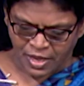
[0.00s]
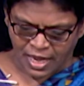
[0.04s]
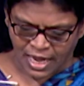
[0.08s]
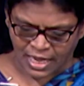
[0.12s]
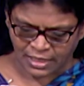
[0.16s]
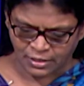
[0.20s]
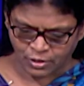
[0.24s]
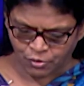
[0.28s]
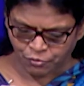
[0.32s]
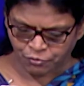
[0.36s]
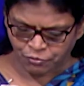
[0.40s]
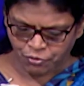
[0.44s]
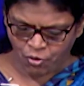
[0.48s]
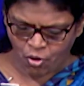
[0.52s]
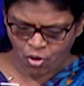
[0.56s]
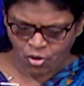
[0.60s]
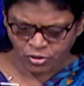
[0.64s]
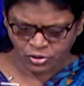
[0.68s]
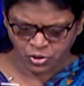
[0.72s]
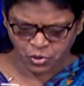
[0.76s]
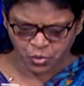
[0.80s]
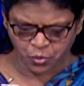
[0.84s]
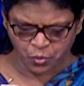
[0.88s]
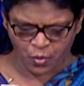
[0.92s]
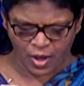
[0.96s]
and the
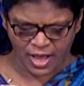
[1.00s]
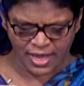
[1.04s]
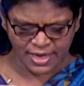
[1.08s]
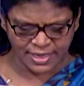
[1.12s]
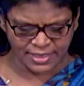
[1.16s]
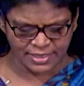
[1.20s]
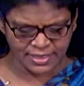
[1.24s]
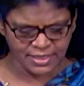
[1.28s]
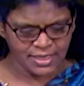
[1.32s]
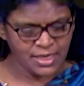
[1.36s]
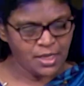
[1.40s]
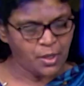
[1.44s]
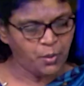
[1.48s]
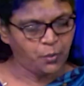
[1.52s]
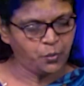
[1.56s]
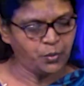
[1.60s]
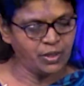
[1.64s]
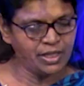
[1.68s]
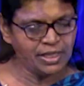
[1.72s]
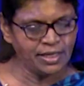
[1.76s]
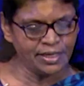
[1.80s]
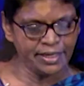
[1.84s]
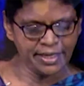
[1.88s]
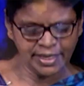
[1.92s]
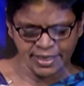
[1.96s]
fourth one
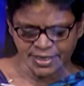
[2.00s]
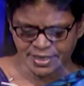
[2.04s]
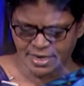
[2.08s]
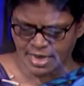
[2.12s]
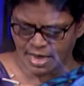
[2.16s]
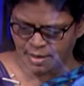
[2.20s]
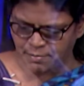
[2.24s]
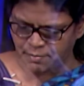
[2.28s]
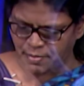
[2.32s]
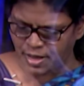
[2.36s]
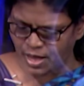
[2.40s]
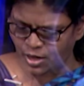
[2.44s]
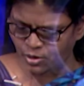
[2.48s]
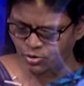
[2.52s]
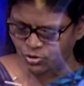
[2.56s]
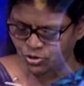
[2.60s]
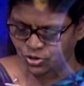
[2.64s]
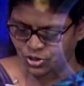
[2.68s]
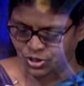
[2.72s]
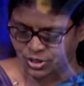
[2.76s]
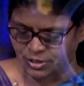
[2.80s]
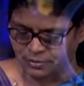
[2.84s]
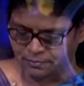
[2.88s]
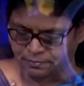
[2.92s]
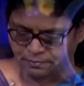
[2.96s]
we read
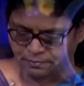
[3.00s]
about